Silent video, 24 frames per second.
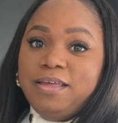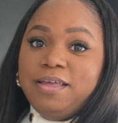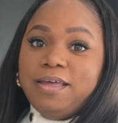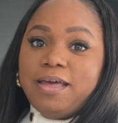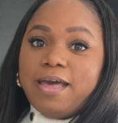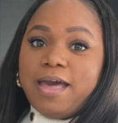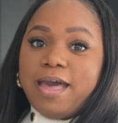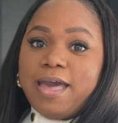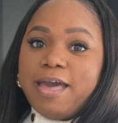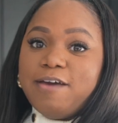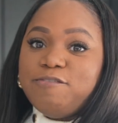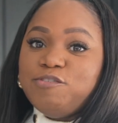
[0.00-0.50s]

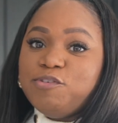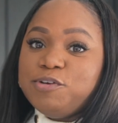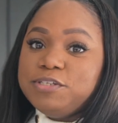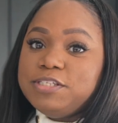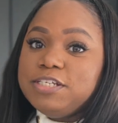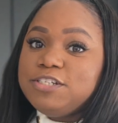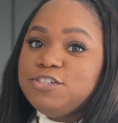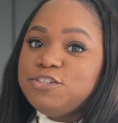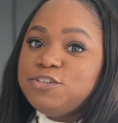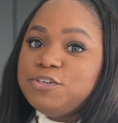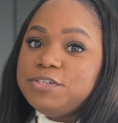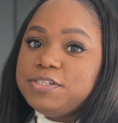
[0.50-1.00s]
I have no
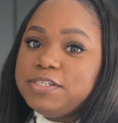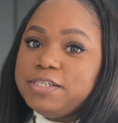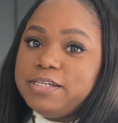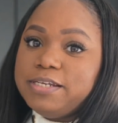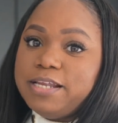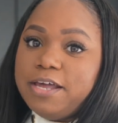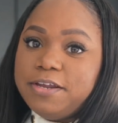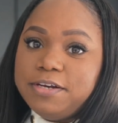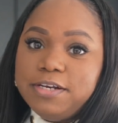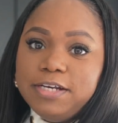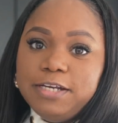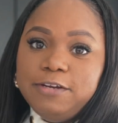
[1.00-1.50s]
intentions on sitting
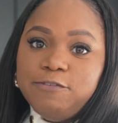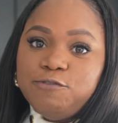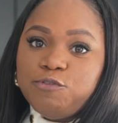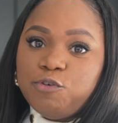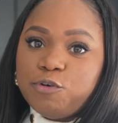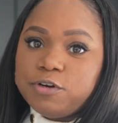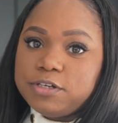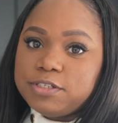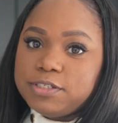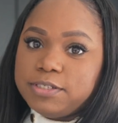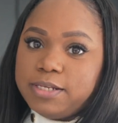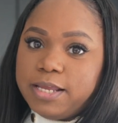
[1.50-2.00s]
down and eating
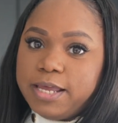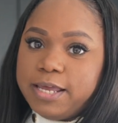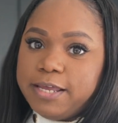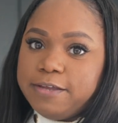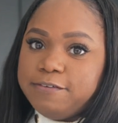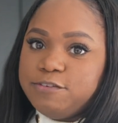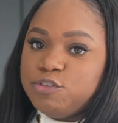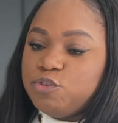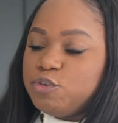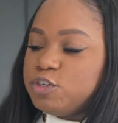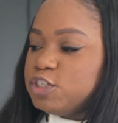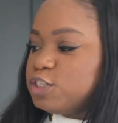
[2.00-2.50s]
forks,
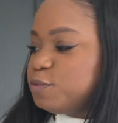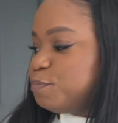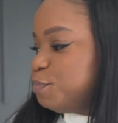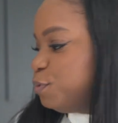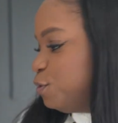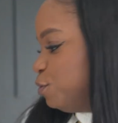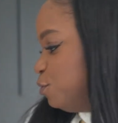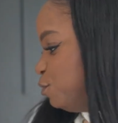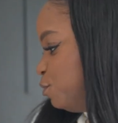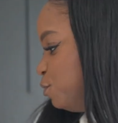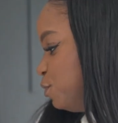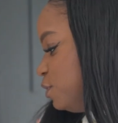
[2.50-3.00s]
knives, or
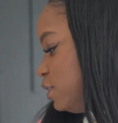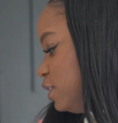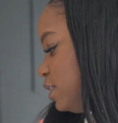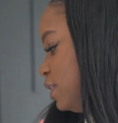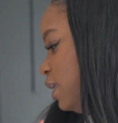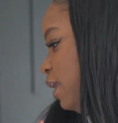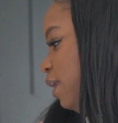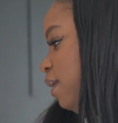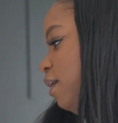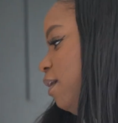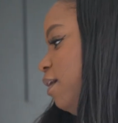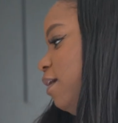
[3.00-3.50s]
spoons.
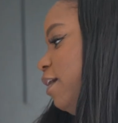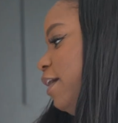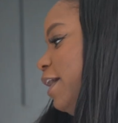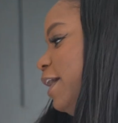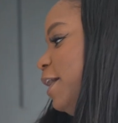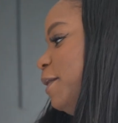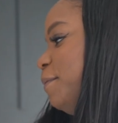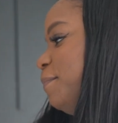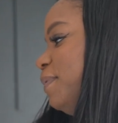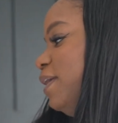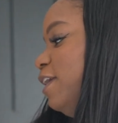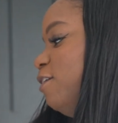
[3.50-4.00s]

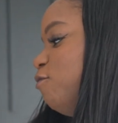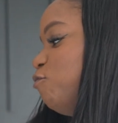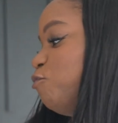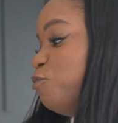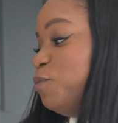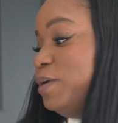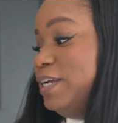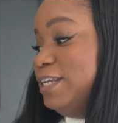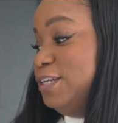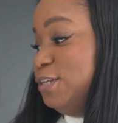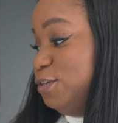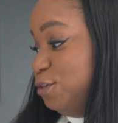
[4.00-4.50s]
If
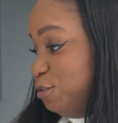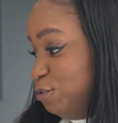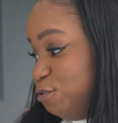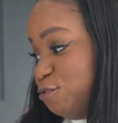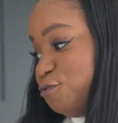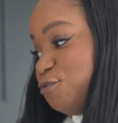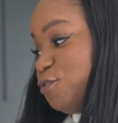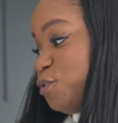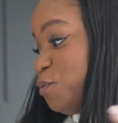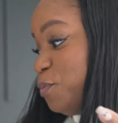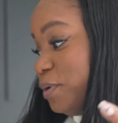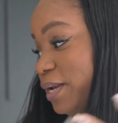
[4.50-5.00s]
we do,
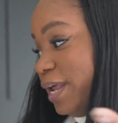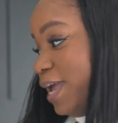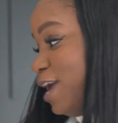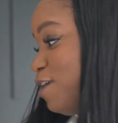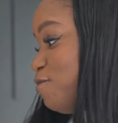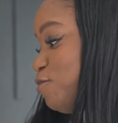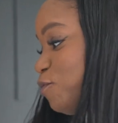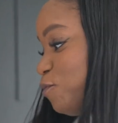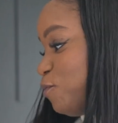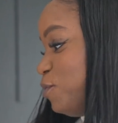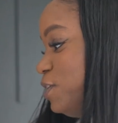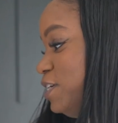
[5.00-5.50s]
for
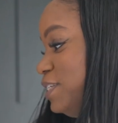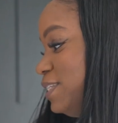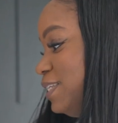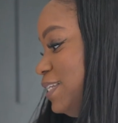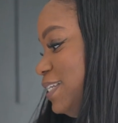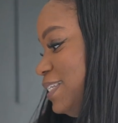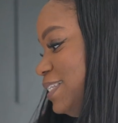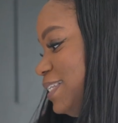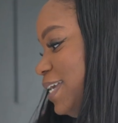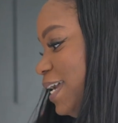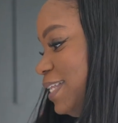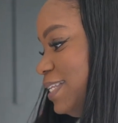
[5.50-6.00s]
whatever reason,
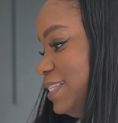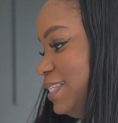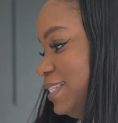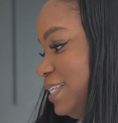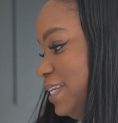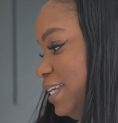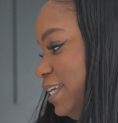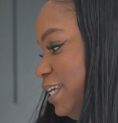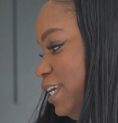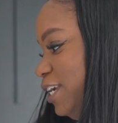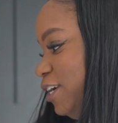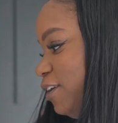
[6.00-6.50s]
decide to sit
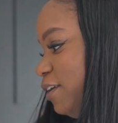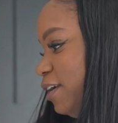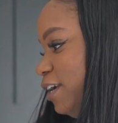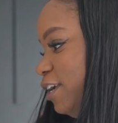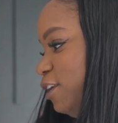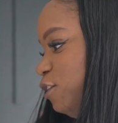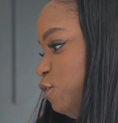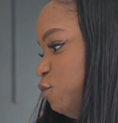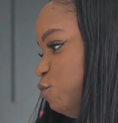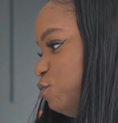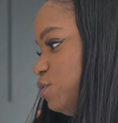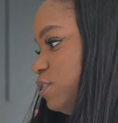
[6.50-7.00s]
in here
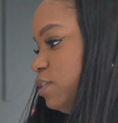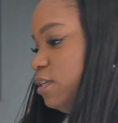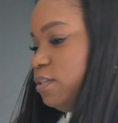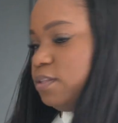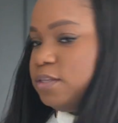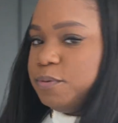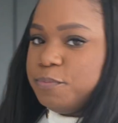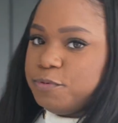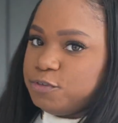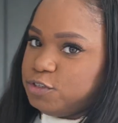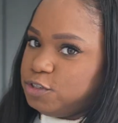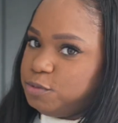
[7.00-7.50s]
and use it,
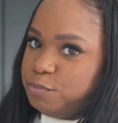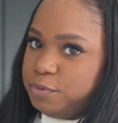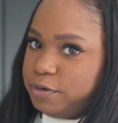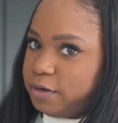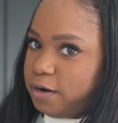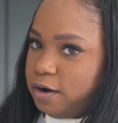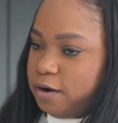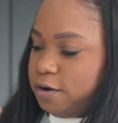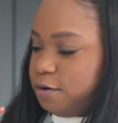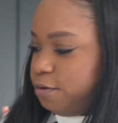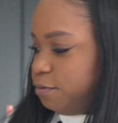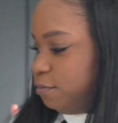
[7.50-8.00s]
then we'll just bring
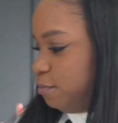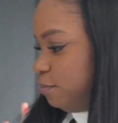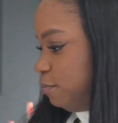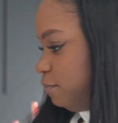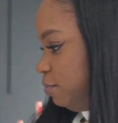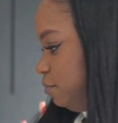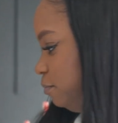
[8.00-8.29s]
our own.